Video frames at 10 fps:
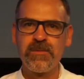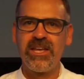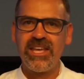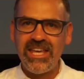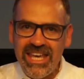
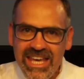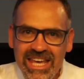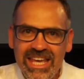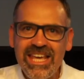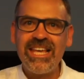
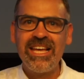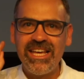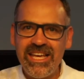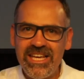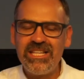
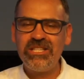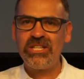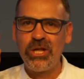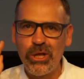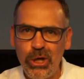He
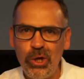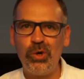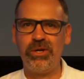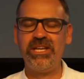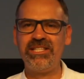is the
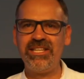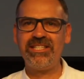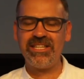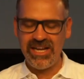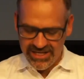Lord. He
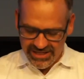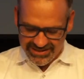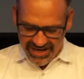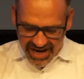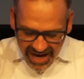says it like
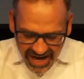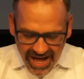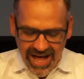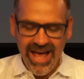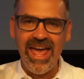this:
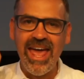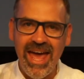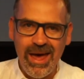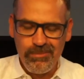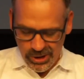I
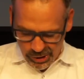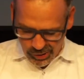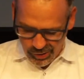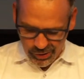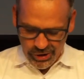am the
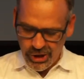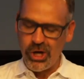Lord.